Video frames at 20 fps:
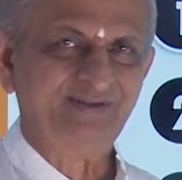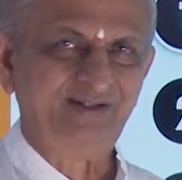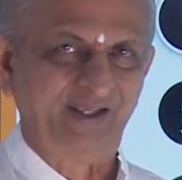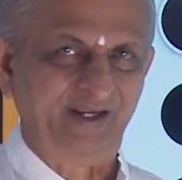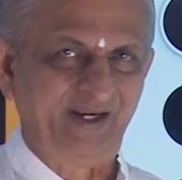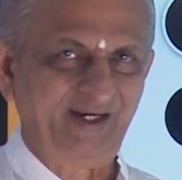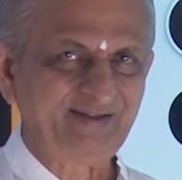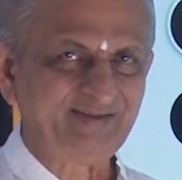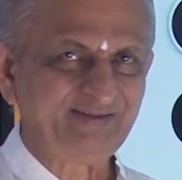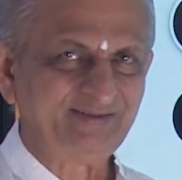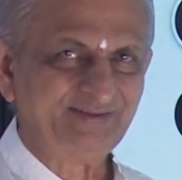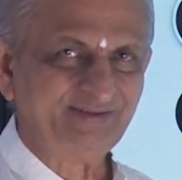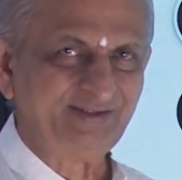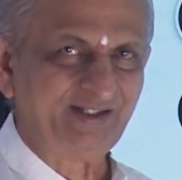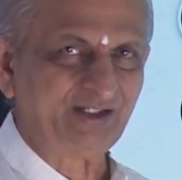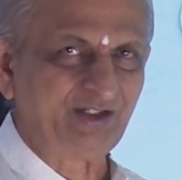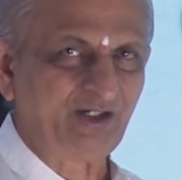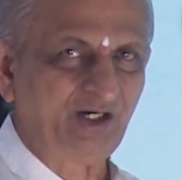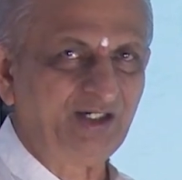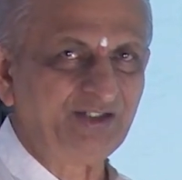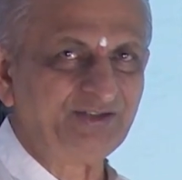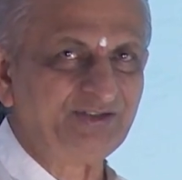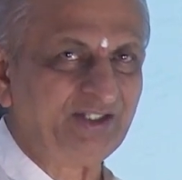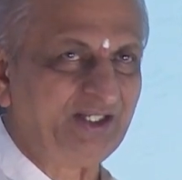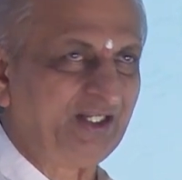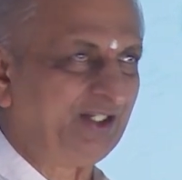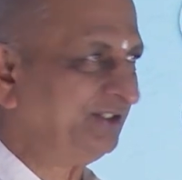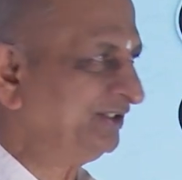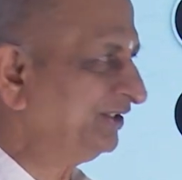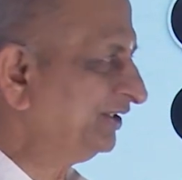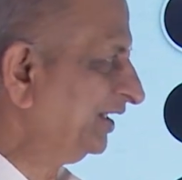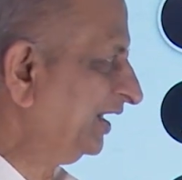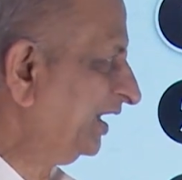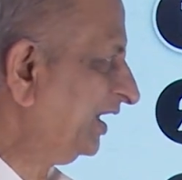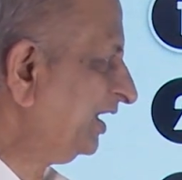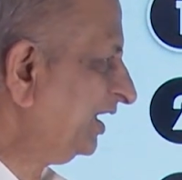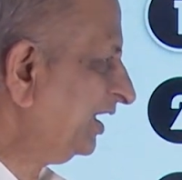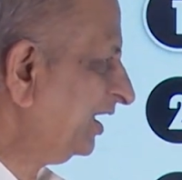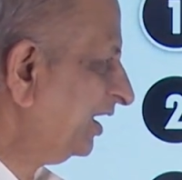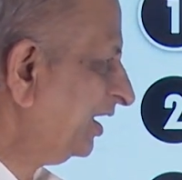Correct? They are called
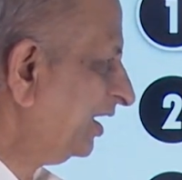celestial